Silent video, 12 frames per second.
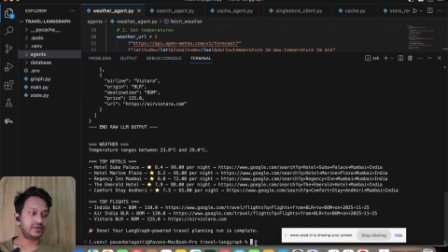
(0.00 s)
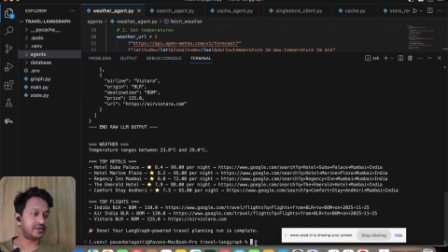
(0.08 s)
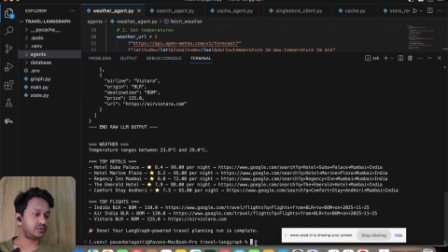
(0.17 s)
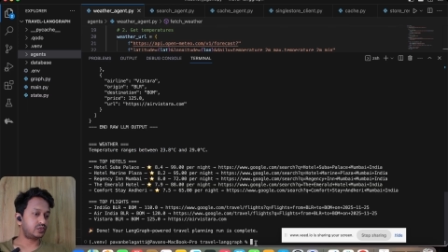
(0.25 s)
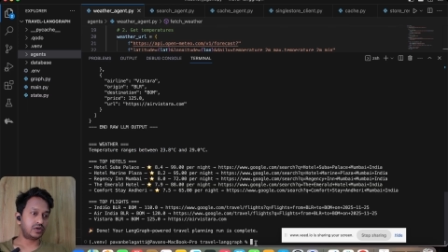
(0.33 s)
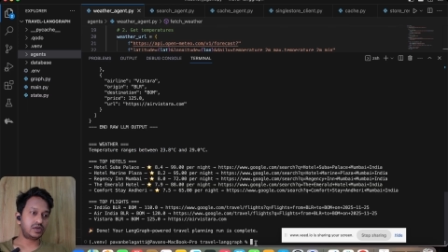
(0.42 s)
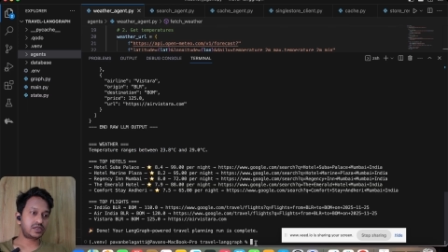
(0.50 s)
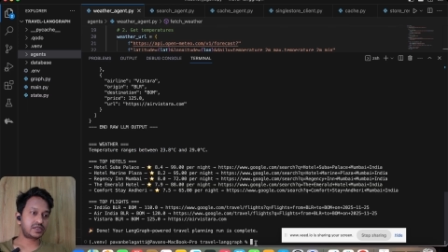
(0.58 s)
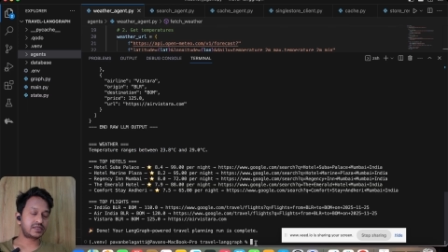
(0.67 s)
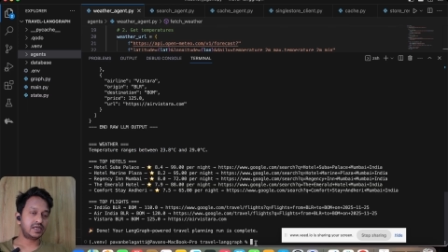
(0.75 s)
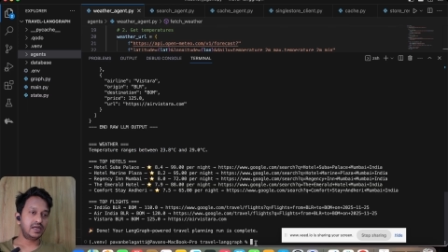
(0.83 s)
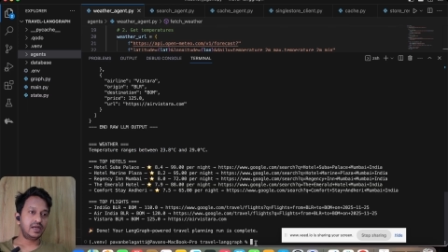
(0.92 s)
this
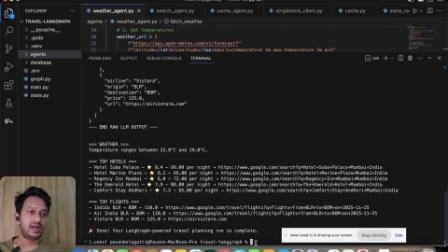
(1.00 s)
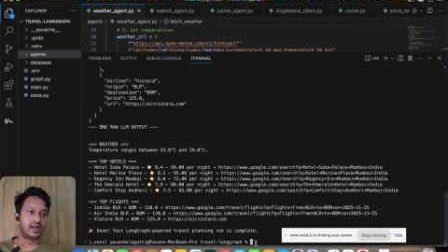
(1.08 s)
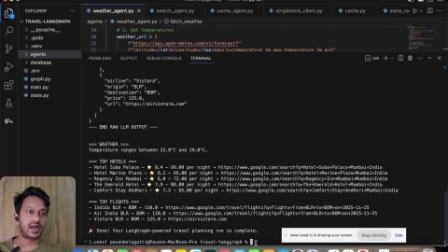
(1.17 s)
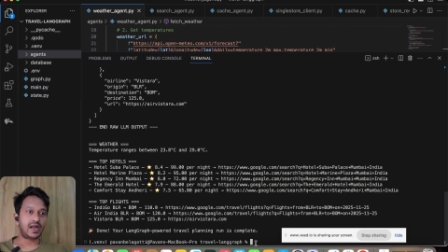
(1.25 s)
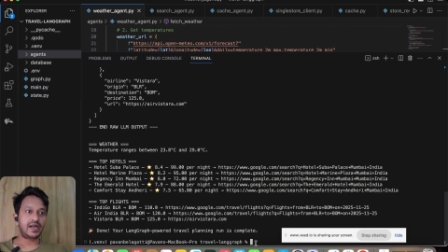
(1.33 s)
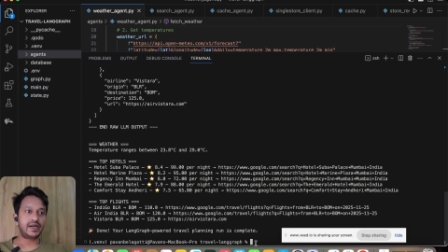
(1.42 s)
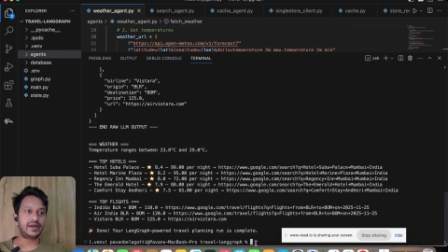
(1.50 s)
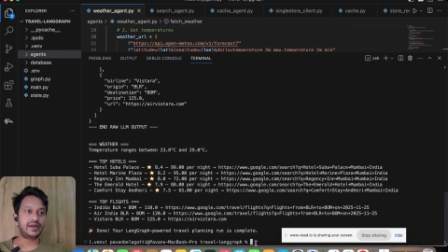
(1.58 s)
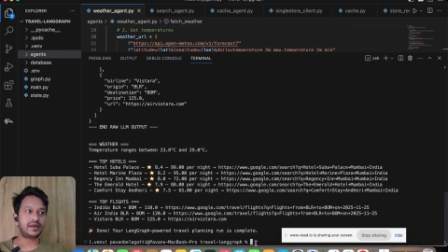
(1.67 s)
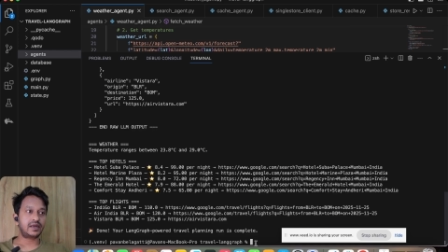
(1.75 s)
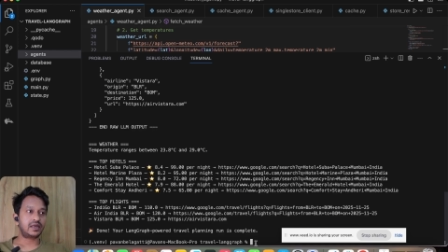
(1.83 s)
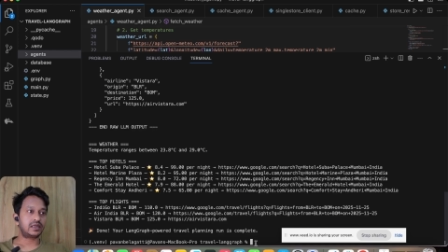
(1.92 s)
works
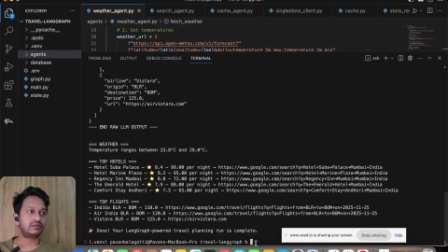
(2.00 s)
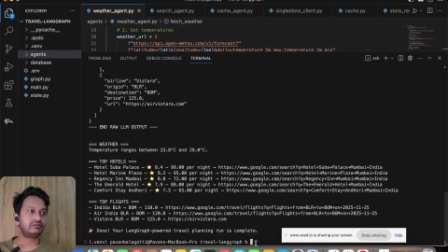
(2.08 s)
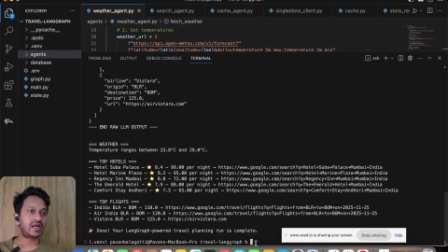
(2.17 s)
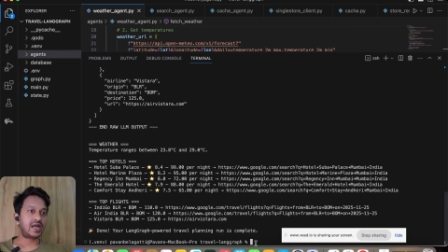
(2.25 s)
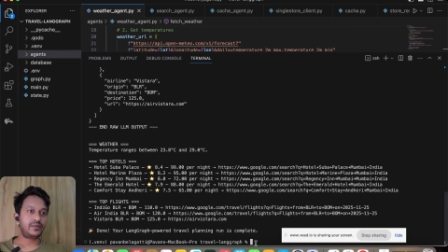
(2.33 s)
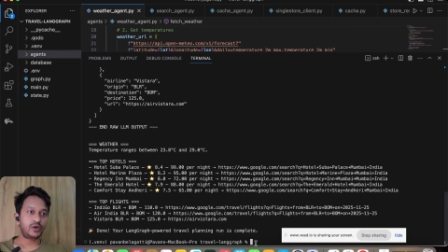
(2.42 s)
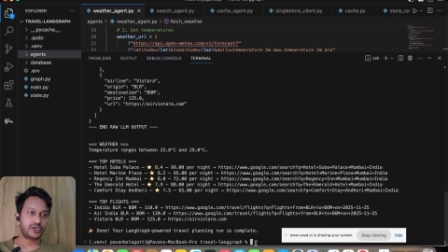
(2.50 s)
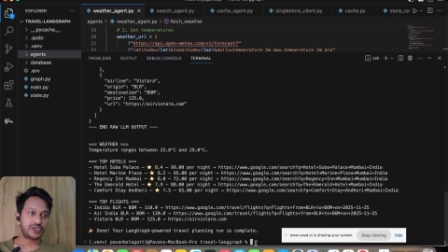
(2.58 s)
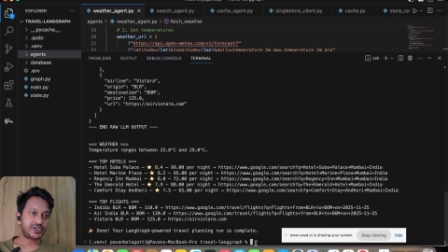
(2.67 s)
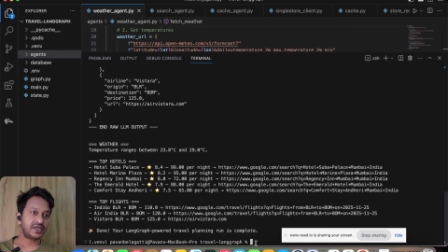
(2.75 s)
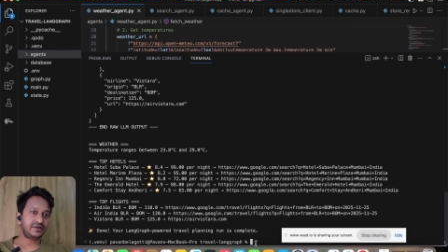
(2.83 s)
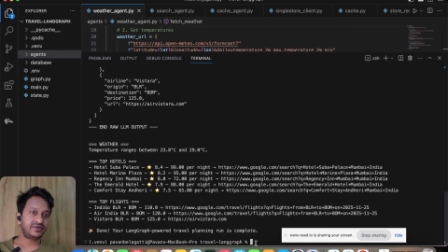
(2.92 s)
and uh, i'm going to
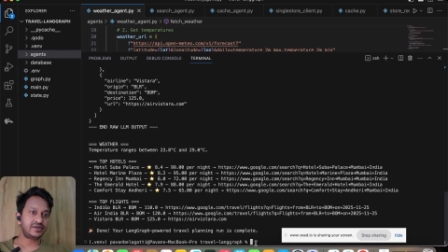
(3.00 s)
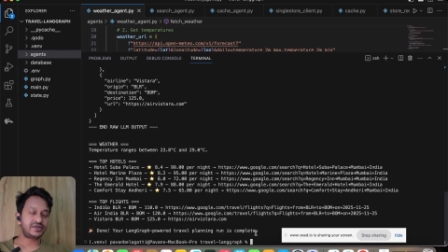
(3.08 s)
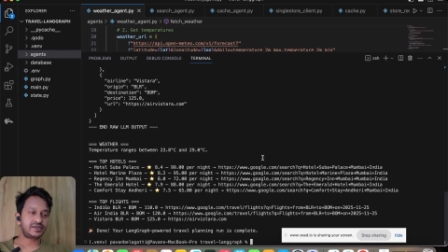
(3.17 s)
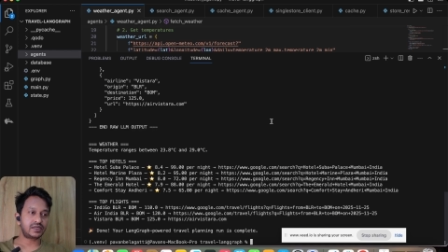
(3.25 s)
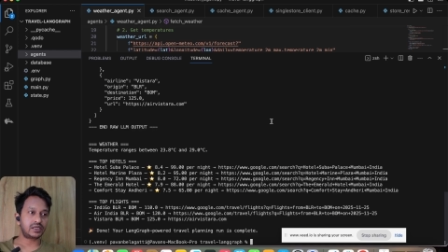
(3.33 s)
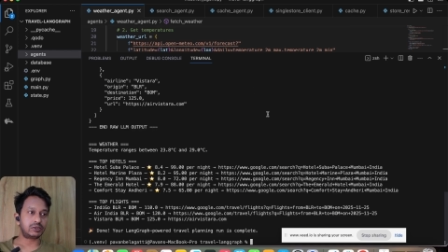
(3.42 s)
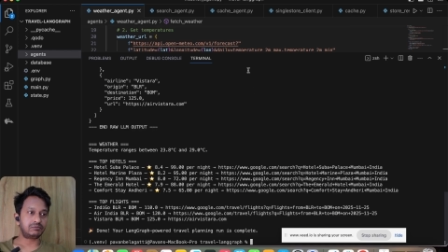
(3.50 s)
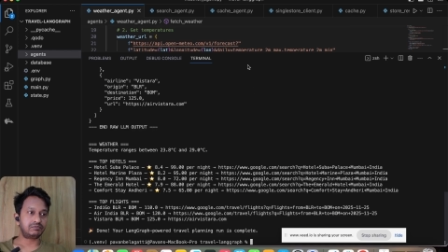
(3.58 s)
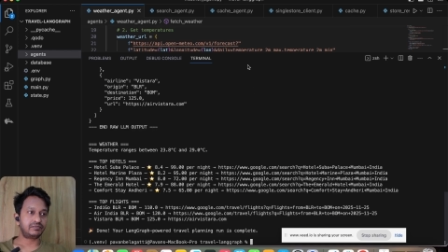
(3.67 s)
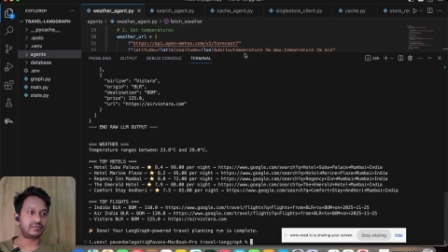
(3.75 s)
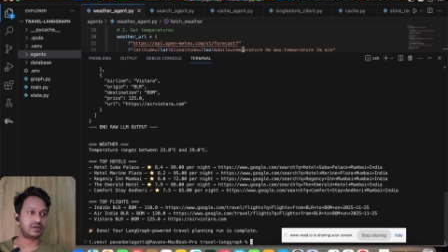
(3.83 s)
share this um,